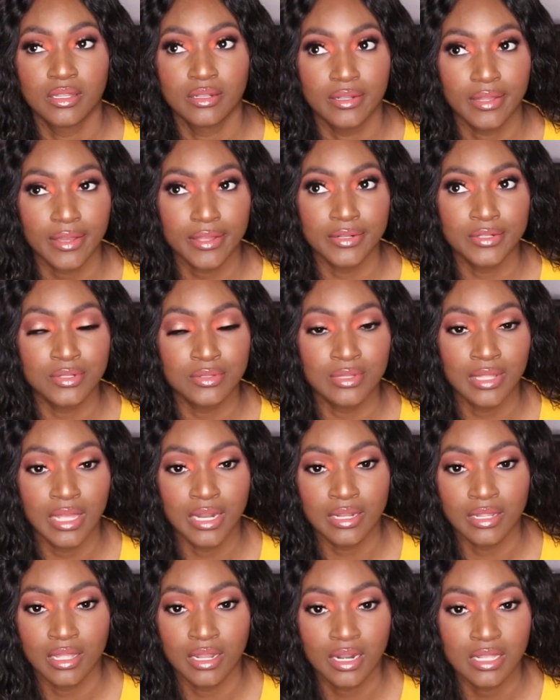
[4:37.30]
Not going to do
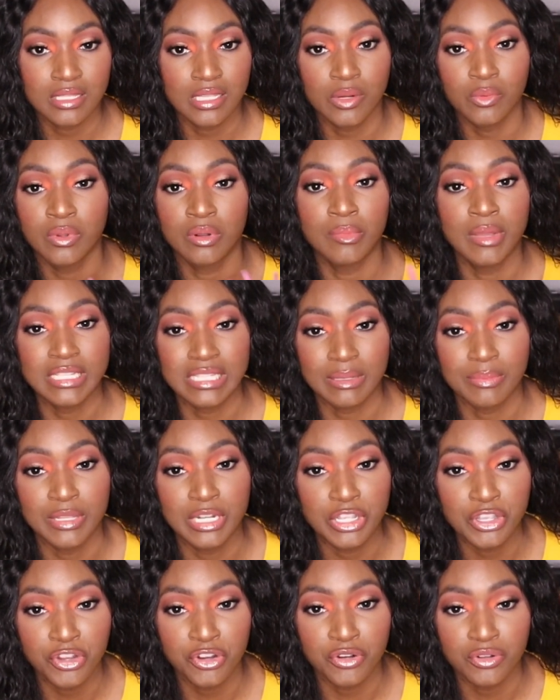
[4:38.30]
that again because I don't want to mess up
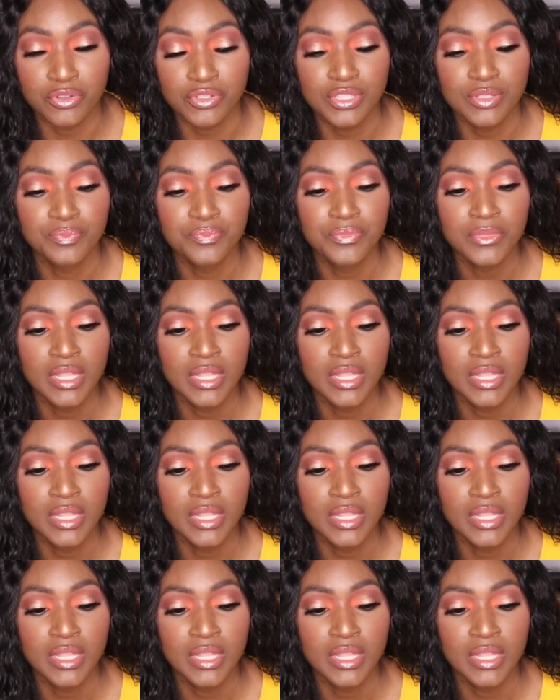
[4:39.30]
any curls.